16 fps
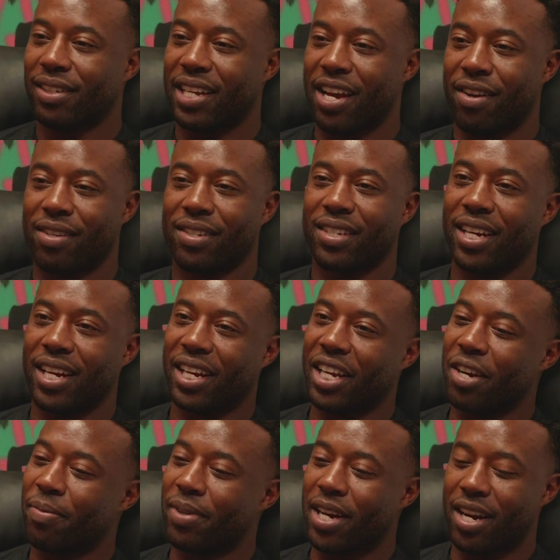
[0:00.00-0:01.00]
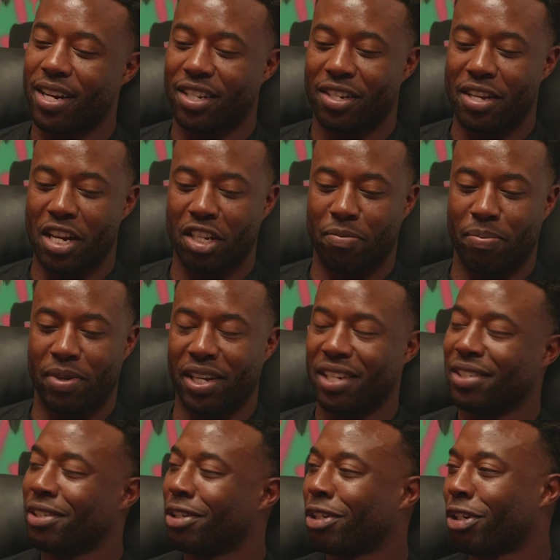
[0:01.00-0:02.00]
down in San Diego, but not as
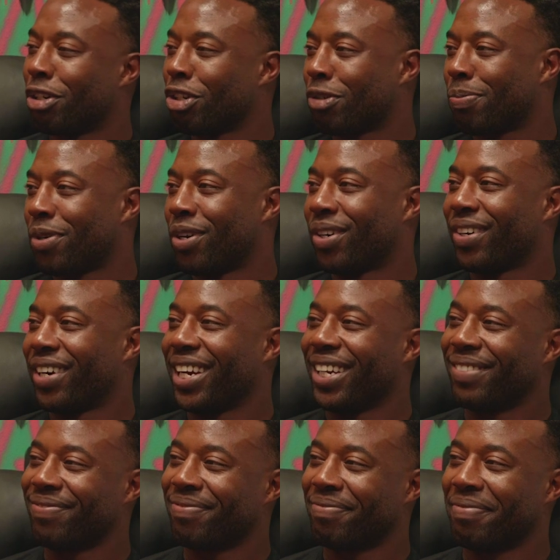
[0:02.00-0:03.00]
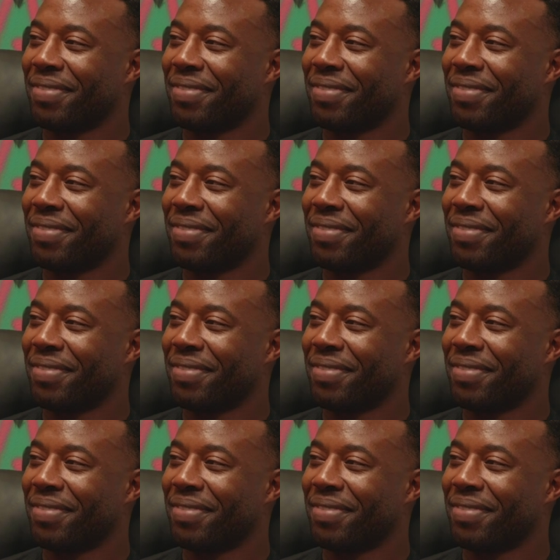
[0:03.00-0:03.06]
big as their girls program.